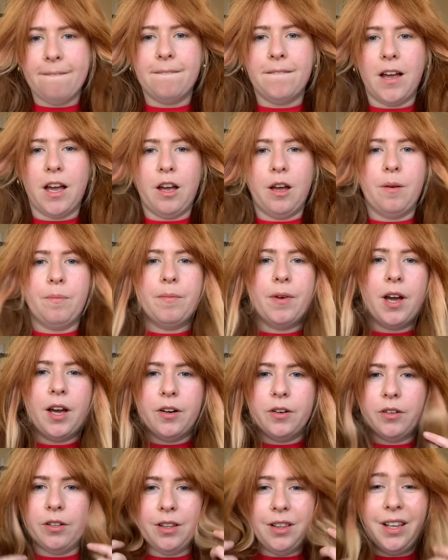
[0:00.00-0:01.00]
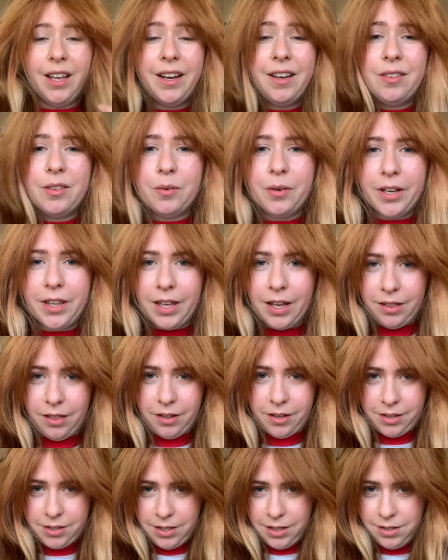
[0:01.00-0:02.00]
I don't like the way that
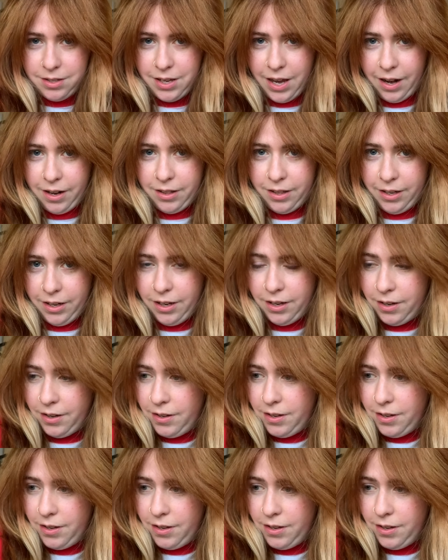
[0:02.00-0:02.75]
looks exactly.